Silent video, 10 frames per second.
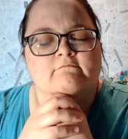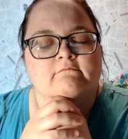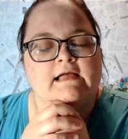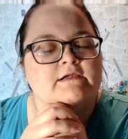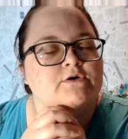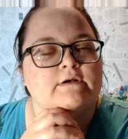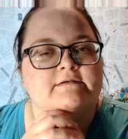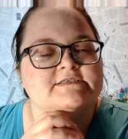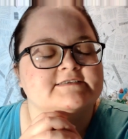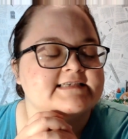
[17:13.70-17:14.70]
don't know what I
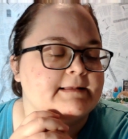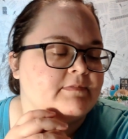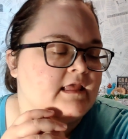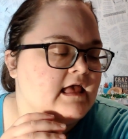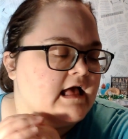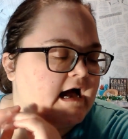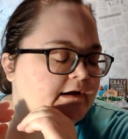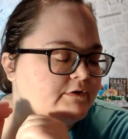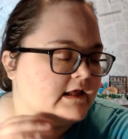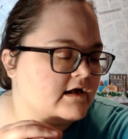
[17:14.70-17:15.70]
was going to say. I
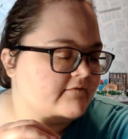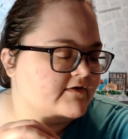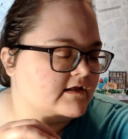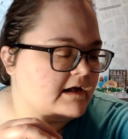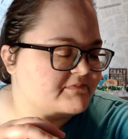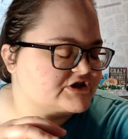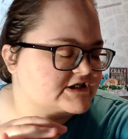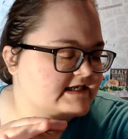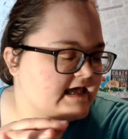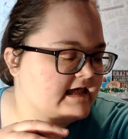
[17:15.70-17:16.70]
really feel accomplished
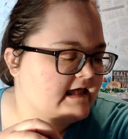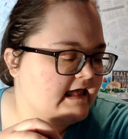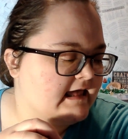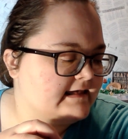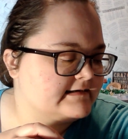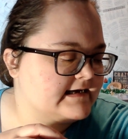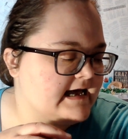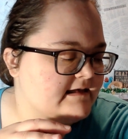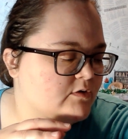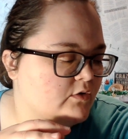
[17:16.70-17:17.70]
today, and
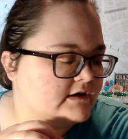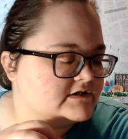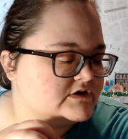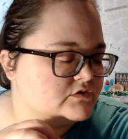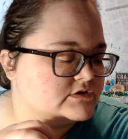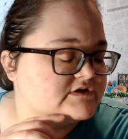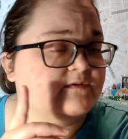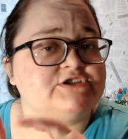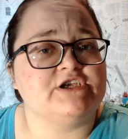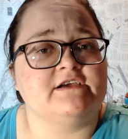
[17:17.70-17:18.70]
I am going to
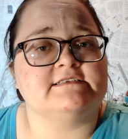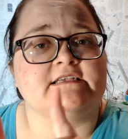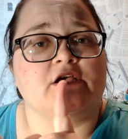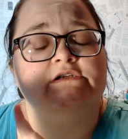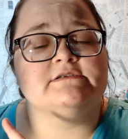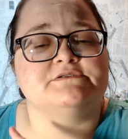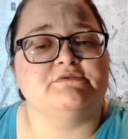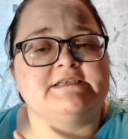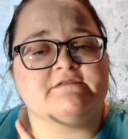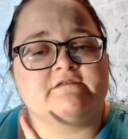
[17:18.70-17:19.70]
switch gears and go into a
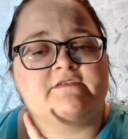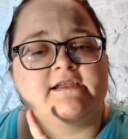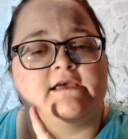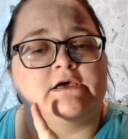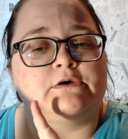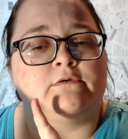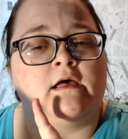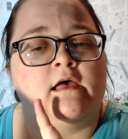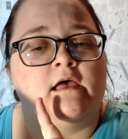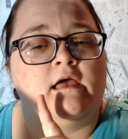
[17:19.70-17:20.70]
different video
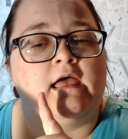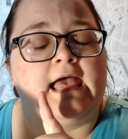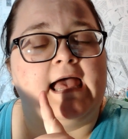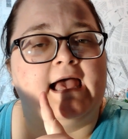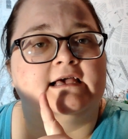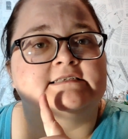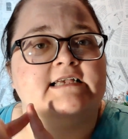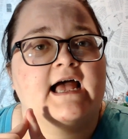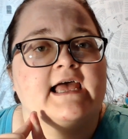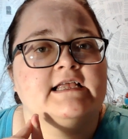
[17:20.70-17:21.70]
as
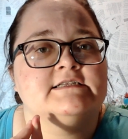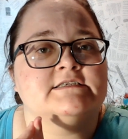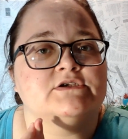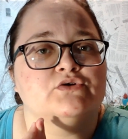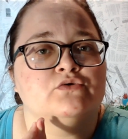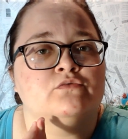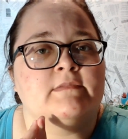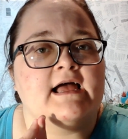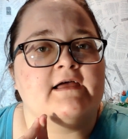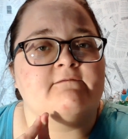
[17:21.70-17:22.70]
I do
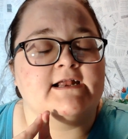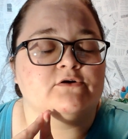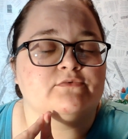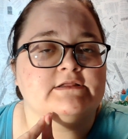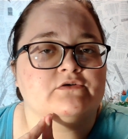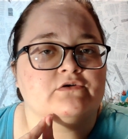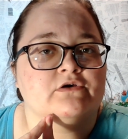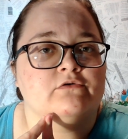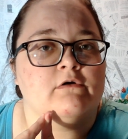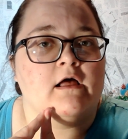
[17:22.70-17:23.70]
my final
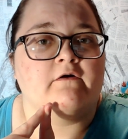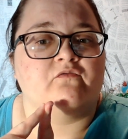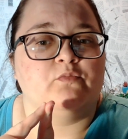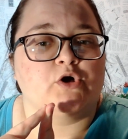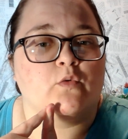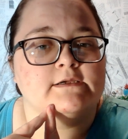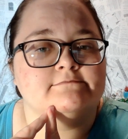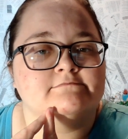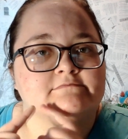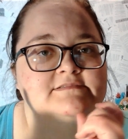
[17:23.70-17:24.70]
read-through of book 1.
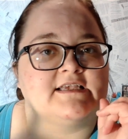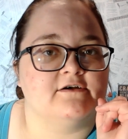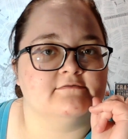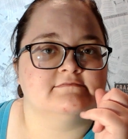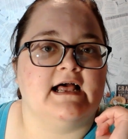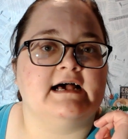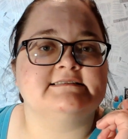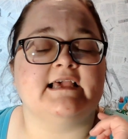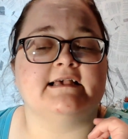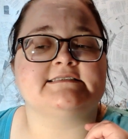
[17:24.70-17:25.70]
So I'll
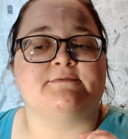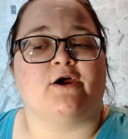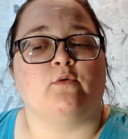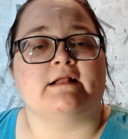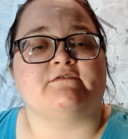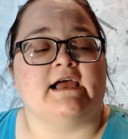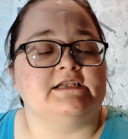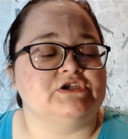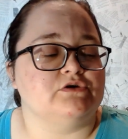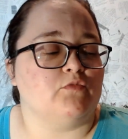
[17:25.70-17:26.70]
see you guys tomorrow whenever I
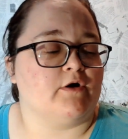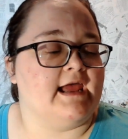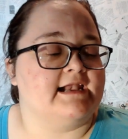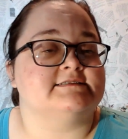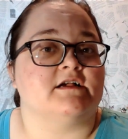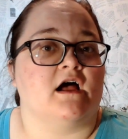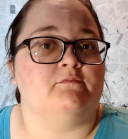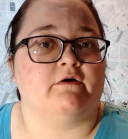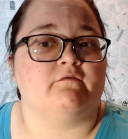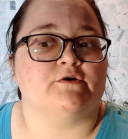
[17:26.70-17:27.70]
do more edits on
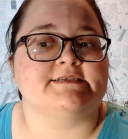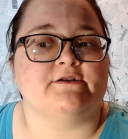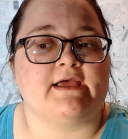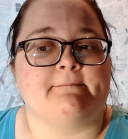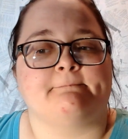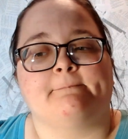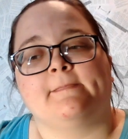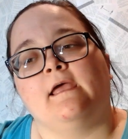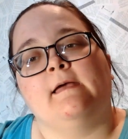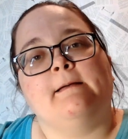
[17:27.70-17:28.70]
book 14, okay?
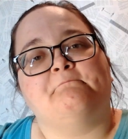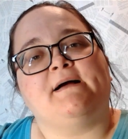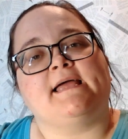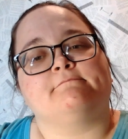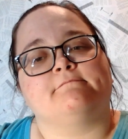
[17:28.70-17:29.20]
Bye!